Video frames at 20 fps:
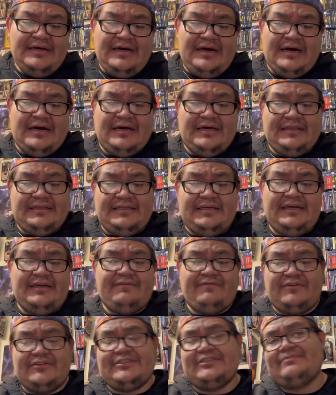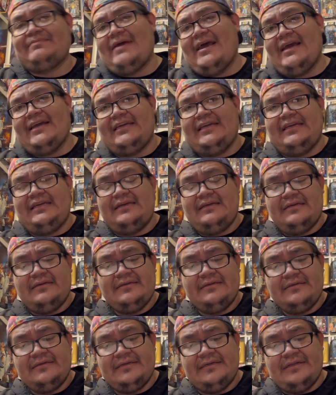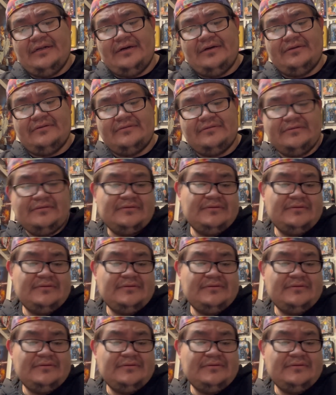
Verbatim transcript: Lee versus Maggie. You know,